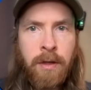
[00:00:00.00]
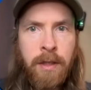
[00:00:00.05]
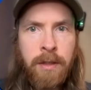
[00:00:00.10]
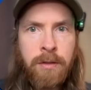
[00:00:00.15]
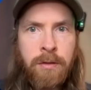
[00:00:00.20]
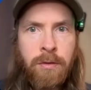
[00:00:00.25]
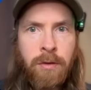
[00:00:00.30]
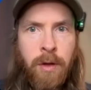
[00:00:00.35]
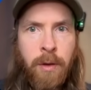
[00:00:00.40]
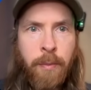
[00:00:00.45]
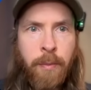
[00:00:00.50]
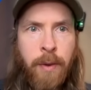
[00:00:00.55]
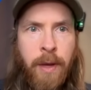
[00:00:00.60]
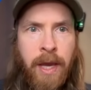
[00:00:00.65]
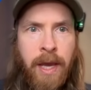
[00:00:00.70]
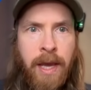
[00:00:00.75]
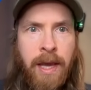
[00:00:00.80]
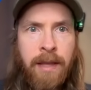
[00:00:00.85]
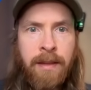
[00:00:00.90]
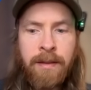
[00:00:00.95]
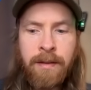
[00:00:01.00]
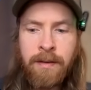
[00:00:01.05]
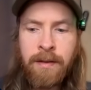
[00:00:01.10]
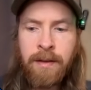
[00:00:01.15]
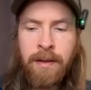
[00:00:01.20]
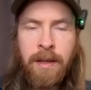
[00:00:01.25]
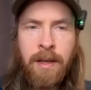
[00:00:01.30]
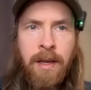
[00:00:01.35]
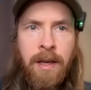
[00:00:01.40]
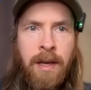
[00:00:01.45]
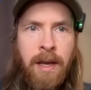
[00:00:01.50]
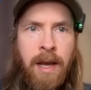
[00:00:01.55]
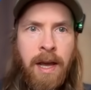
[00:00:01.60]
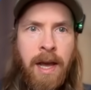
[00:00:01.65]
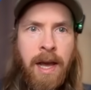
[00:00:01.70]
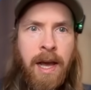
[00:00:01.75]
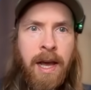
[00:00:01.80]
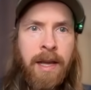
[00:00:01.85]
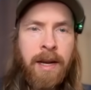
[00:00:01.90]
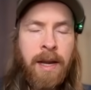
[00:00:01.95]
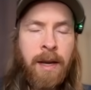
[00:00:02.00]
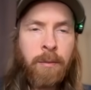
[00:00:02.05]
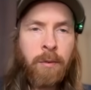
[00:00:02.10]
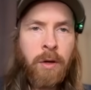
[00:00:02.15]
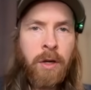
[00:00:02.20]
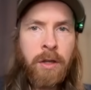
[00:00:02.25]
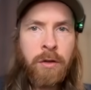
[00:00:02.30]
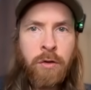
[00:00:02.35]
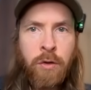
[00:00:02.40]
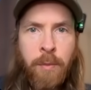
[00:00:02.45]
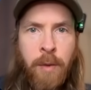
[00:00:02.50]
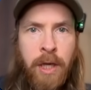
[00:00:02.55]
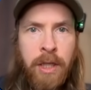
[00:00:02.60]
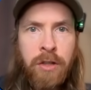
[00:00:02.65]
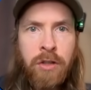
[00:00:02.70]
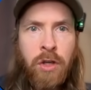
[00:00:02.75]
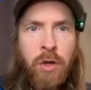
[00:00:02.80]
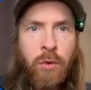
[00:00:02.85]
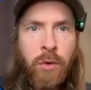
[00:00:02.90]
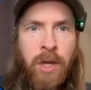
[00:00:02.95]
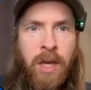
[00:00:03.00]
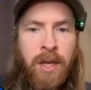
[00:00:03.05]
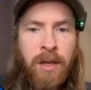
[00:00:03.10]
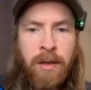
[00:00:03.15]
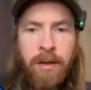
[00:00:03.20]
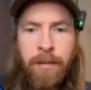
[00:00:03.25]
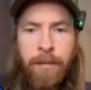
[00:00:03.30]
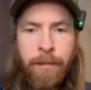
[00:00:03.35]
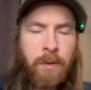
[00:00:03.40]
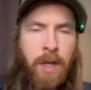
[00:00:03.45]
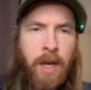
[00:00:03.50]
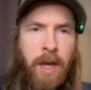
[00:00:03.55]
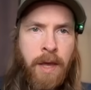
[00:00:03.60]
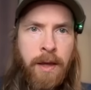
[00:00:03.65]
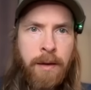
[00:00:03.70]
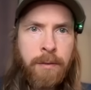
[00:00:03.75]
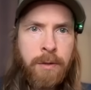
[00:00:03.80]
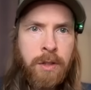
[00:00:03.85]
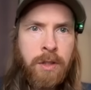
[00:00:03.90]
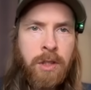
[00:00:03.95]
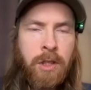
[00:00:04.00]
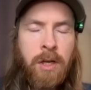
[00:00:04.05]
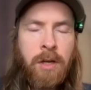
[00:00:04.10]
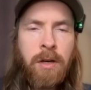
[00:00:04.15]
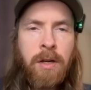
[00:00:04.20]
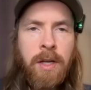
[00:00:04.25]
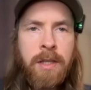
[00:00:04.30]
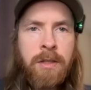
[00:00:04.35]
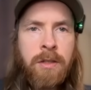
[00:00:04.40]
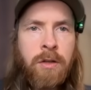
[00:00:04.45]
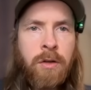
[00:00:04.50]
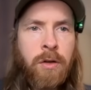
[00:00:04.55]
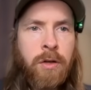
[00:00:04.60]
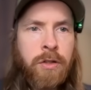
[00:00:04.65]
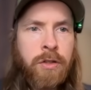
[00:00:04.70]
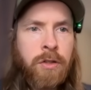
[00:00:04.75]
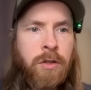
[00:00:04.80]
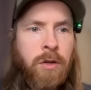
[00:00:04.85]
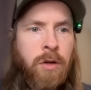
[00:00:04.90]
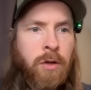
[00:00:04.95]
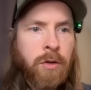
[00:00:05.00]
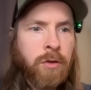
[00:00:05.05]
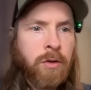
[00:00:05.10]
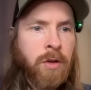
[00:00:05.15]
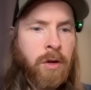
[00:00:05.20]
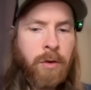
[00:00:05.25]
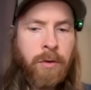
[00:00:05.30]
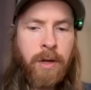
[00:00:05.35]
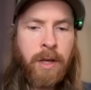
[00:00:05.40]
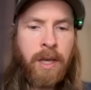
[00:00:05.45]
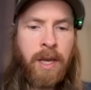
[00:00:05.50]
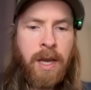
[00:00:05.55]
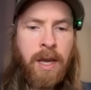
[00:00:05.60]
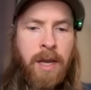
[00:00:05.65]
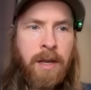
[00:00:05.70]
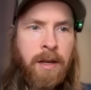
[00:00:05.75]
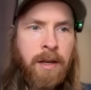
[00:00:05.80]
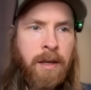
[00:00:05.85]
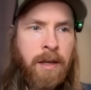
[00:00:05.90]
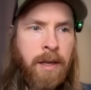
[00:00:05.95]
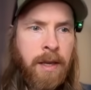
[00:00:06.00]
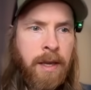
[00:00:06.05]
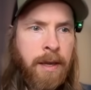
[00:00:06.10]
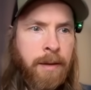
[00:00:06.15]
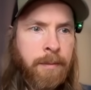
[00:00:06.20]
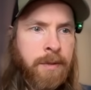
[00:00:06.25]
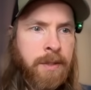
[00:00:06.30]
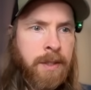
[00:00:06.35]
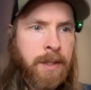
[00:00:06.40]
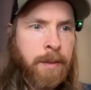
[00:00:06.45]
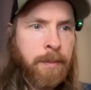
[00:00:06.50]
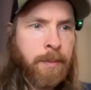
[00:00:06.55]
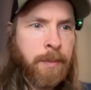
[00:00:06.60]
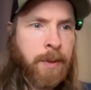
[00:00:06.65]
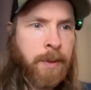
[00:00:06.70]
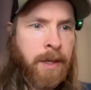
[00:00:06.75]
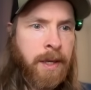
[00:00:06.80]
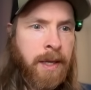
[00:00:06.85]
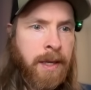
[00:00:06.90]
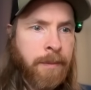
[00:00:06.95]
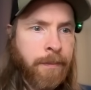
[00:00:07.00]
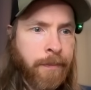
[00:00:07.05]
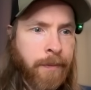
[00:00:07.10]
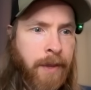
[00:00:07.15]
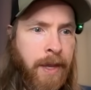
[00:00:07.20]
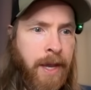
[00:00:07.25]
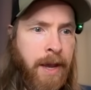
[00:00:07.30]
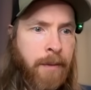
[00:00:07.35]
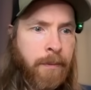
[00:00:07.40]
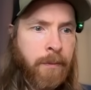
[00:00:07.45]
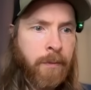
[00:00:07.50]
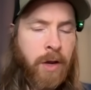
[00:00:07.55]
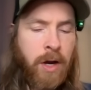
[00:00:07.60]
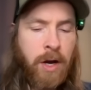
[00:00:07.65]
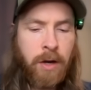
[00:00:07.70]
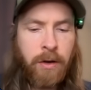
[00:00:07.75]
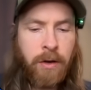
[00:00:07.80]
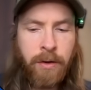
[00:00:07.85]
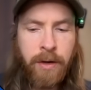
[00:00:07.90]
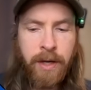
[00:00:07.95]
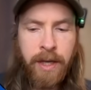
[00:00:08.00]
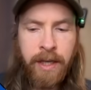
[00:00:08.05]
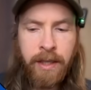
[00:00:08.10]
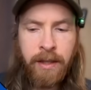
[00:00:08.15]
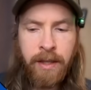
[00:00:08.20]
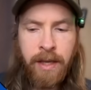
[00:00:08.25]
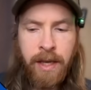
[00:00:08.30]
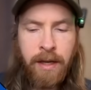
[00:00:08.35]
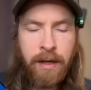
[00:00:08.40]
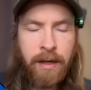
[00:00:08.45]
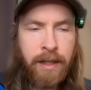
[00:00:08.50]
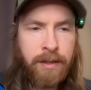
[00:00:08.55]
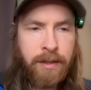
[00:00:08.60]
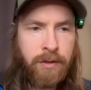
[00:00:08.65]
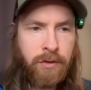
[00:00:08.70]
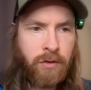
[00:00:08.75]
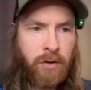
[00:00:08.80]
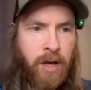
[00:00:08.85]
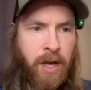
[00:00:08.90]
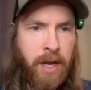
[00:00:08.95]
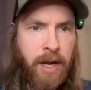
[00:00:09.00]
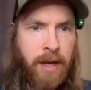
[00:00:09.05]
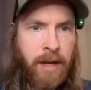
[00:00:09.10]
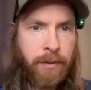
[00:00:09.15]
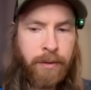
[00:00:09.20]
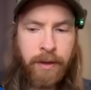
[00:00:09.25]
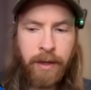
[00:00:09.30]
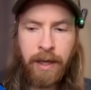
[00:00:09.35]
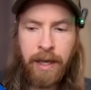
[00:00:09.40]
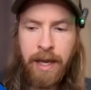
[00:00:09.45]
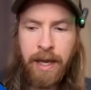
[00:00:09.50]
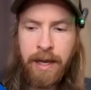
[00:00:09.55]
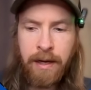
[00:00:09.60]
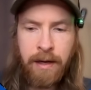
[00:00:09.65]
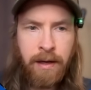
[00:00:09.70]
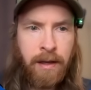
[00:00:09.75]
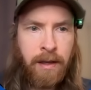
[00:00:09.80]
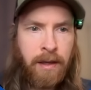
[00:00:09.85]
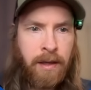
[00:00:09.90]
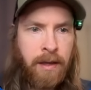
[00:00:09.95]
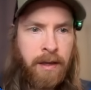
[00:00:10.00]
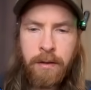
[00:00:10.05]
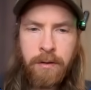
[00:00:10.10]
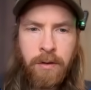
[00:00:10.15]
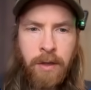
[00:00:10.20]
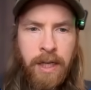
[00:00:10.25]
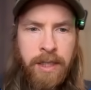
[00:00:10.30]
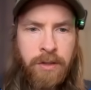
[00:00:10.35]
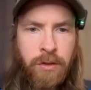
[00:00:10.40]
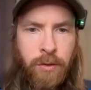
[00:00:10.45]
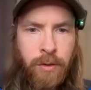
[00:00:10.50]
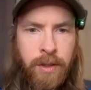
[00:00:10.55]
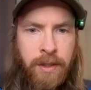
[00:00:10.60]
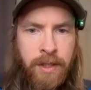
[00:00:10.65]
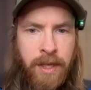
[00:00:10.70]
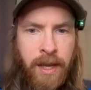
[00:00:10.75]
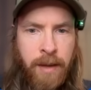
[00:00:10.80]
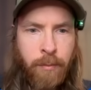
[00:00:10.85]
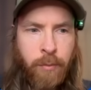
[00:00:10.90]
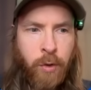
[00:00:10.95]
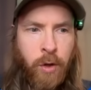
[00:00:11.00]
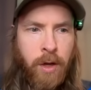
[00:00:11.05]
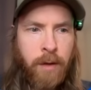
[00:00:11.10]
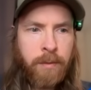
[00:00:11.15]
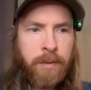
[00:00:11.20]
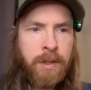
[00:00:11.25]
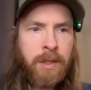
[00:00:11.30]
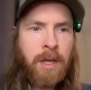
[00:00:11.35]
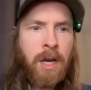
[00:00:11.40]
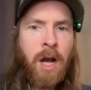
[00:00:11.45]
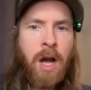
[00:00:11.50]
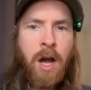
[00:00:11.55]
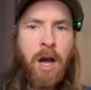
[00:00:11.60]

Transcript: Let's do our path. And I'm going to do my token. Okay, that was done. Let's launch Claude Code again. M C P. Yeah, we are connected. Let's try it out again. So let's do the same prompt.